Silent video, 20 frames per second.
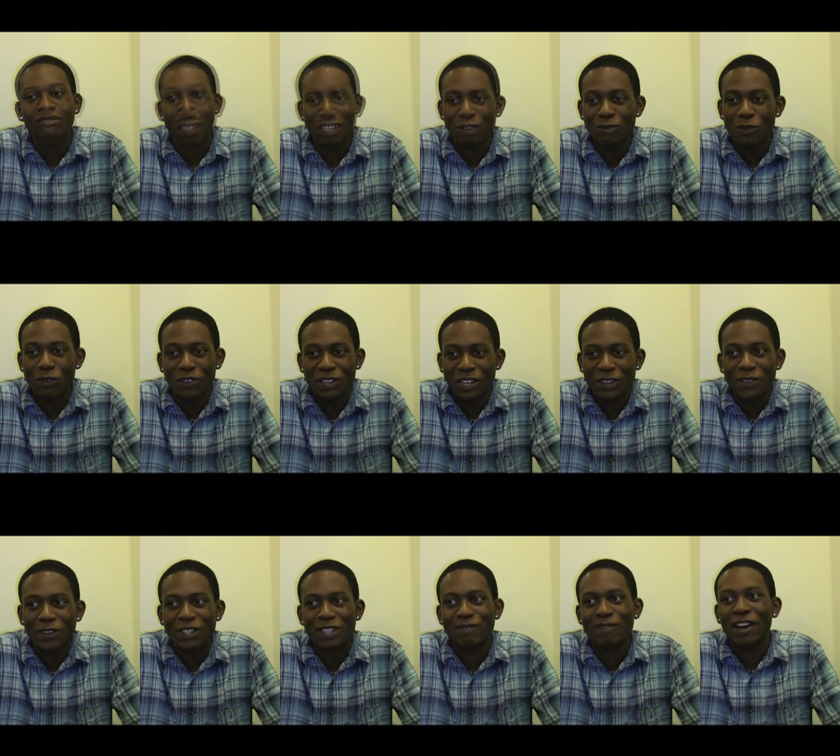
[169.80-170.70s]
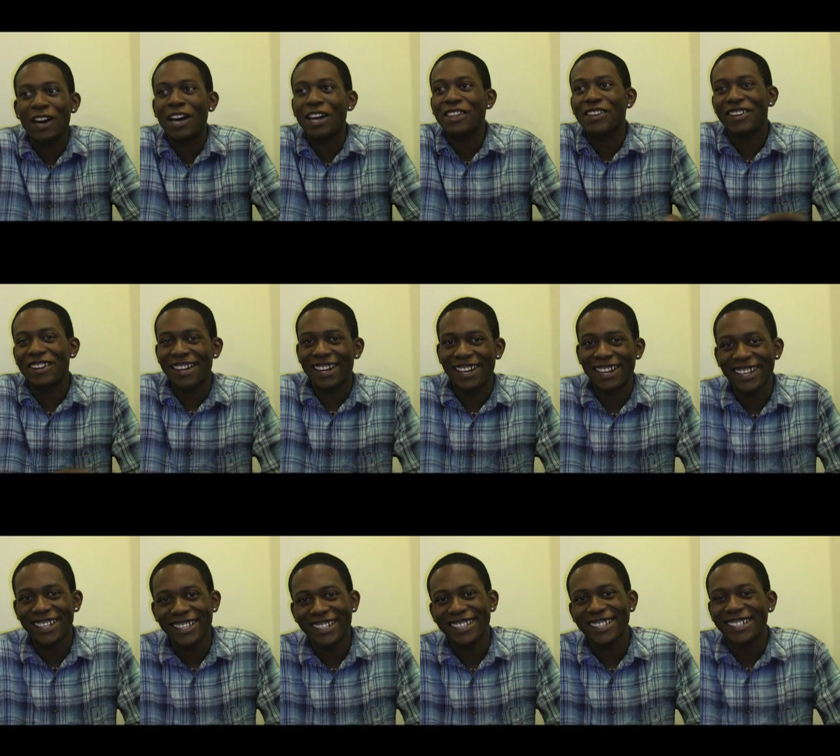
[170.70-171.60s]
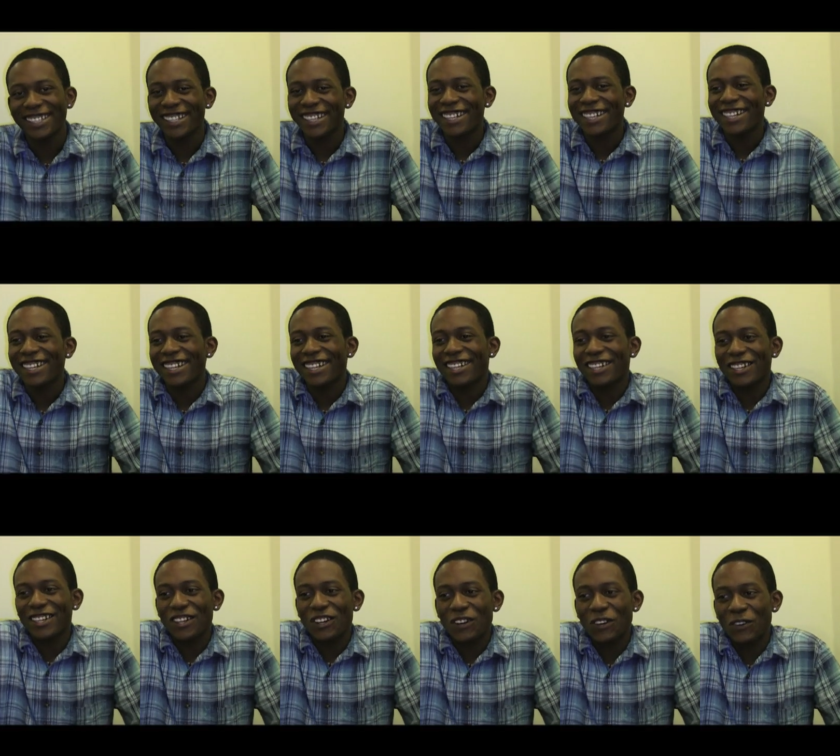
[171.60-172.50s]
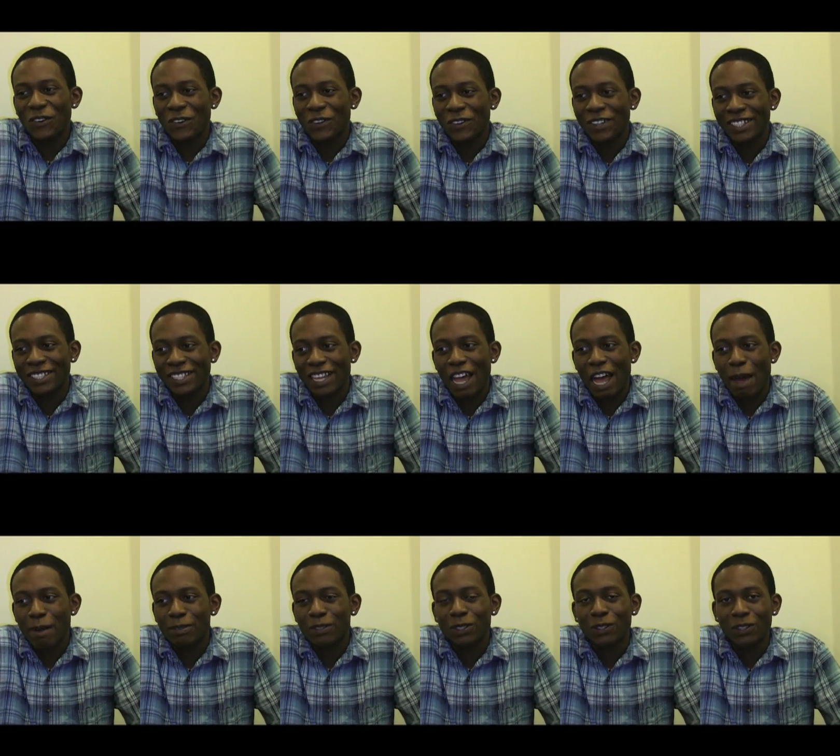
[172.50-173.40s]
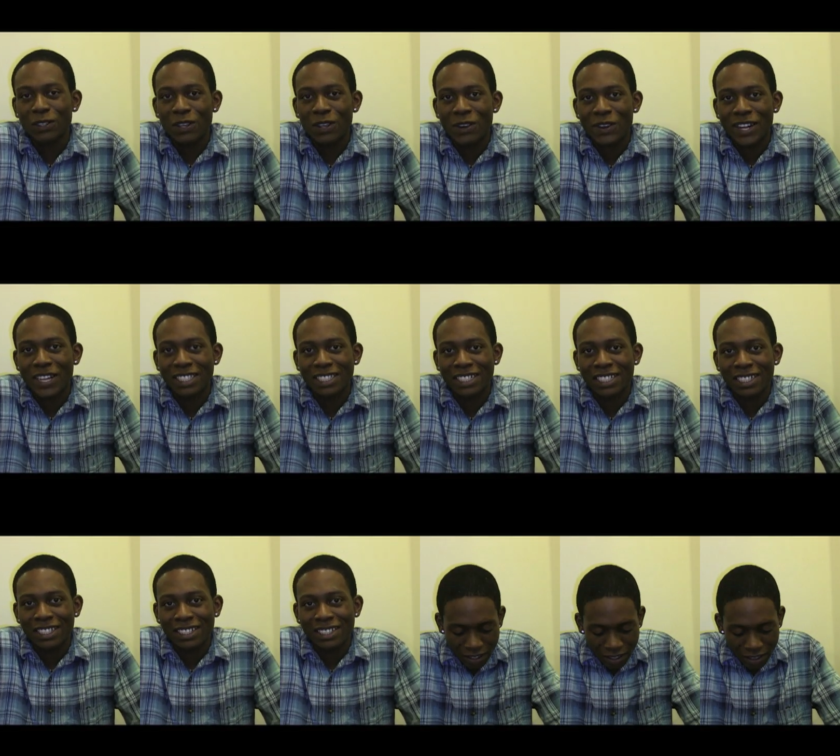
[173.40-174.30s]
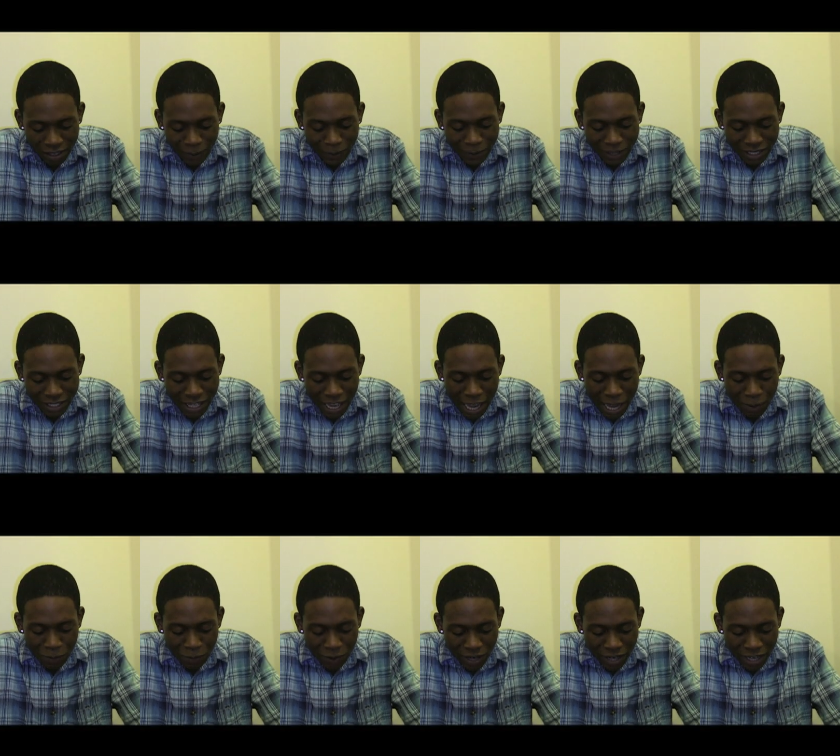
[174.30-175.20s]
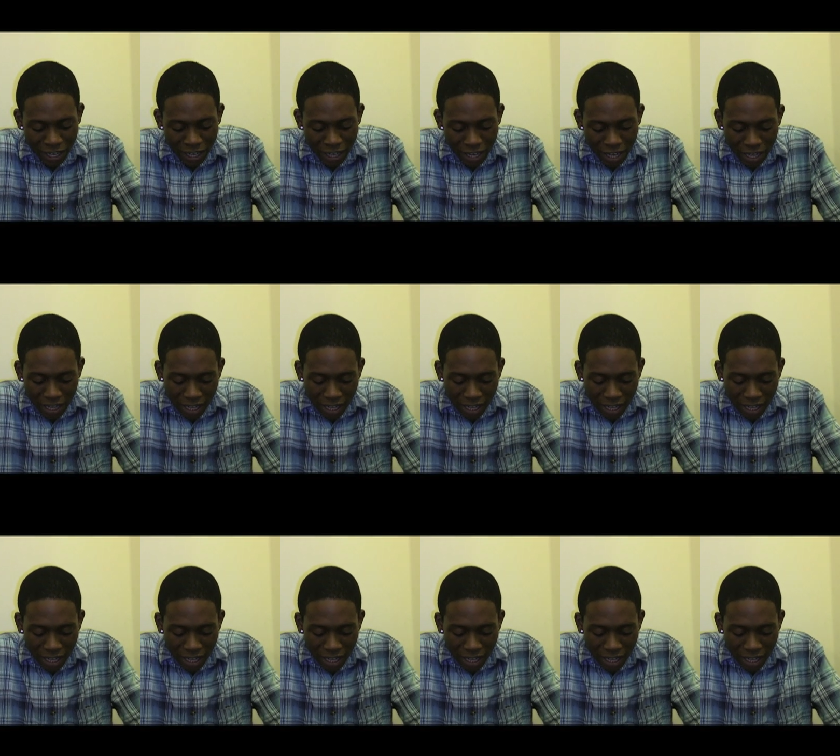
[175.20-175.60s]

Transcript: They moved in with my other aunt, who is absolutely crazy. There was a time where